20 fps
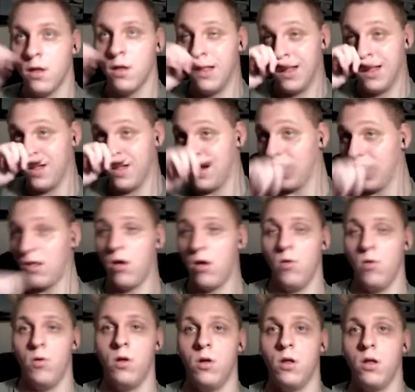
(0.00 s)

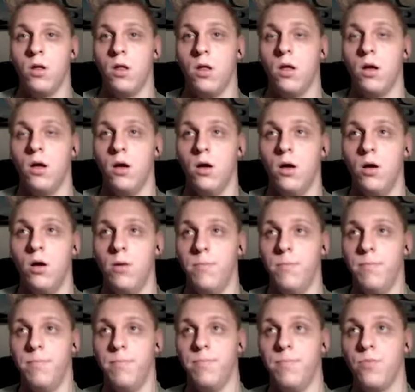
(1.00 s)
So,
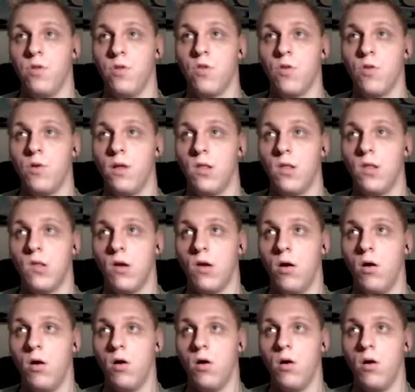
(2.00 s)
so that's our